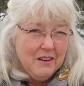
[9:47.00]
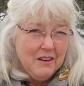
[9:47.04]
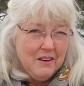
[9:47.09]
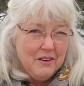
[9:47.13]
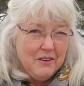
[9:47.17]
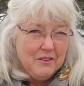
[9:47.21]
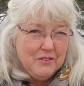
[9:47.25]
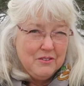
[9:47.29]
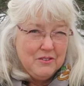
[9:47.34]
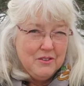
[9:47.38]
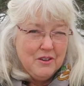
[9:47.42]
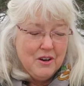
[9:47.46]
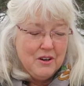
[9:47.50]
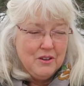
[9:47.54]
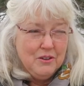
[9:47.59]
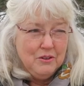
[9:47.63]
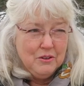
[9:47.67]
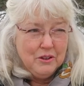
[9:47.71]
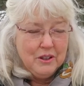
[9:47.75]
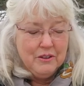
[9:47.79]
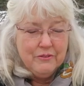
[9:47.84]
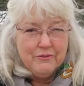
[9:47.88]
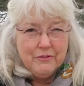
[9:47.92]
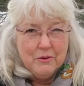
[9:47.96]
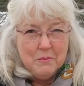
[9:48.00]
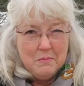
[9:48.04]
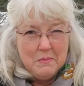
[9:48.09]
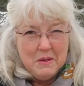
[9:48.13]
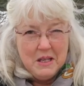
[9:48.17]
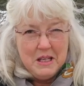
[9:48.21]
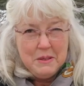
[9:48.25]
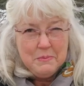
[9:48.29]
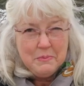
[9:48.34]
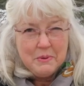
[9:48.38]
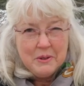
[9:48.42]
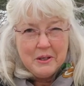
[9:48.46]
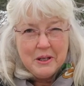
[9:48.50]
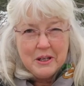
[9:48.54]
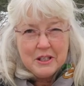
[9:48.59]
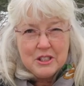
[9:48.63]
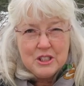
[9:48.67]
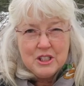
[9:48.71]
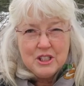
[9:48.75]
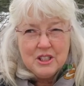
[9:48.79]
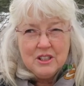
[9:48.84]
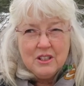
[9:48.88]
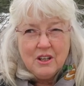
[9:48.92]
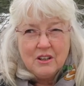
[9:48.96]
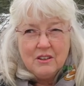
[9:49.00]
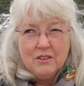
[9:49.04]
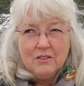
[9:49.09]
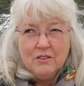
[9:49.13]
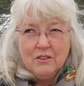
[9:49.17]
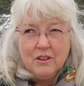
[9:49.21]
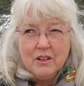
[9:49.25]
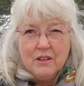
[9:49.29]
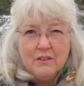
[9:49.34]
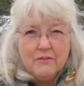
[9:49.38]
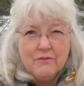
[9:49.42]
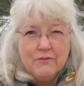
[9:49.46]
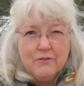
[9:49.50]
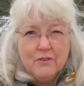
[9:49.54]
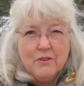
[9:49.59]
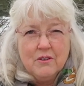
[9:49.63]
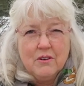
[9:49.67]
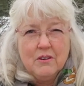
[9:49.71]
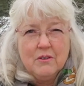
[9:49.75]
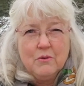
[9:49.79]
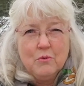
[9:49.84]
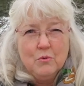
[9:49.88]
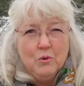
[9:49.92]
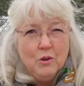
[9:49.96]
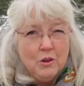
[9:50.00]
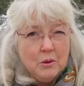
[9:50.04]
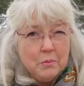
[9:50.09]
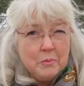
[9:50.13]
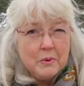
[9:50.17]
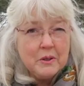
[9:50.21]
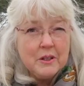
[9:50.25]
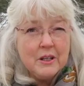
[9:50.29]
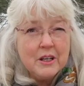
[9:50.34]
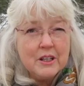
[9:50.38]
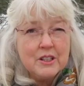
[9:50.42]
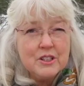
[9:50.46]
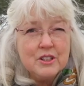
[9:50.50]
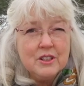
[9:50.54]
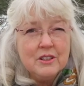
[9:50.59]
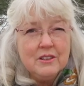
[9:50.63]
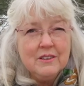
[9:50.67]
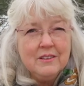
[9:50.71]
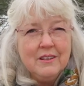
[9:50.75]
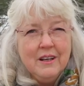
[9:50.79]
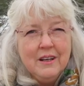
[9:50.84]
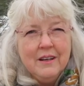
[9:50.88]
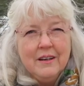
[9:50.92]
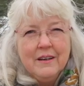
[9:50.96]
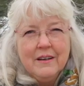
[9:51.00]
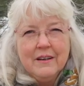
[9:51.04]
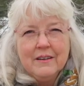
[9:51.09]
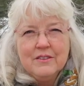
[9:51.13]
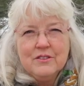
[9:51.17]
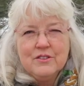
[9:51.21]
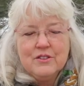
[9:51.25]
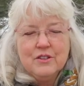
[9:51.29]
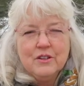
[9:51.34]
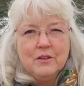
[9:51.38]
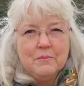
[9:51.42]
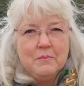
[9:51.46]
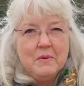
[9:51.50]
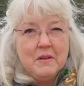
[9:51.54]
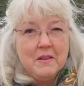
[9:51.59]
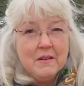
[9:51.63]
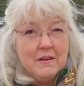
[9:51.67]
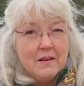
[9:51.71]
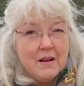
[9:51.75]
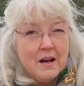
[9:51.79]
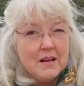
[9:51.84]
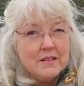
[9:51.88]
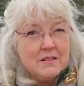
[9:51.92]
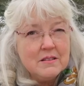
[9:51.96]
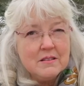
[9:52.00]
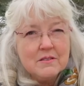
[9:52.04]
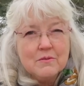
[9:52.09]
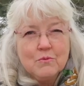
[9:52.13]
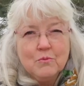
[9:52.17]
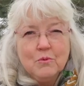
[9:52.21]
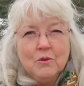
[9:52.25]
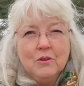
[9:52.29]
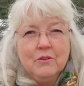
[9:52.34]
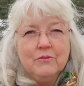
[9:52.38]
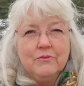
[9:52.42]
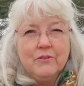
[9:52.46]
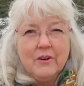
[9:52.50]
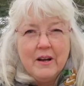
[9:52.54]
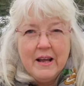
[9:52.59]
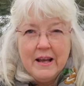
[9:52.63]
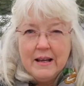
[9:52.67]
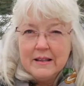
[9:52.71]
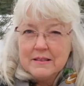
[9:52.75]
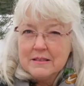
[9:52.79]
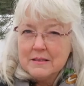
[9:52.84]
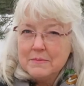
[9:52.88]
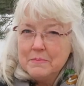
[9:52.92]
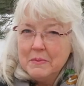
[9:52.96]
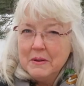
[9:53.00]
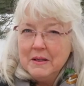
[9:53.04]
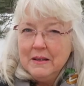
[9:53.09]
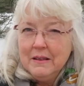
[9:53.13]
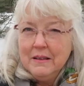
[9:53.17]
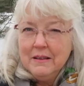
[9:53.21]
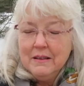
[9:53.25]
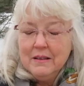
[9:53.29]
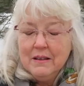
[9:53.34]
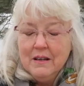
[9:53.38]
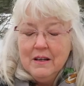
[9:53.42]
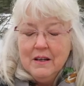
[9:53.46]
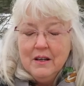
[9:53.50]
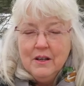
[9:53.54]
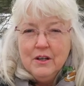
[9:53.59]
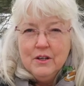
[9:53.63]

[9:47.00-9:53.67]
Are, are you looking for meat production? Are you looking for wool production? Should it be the nicest wool for hand spinning?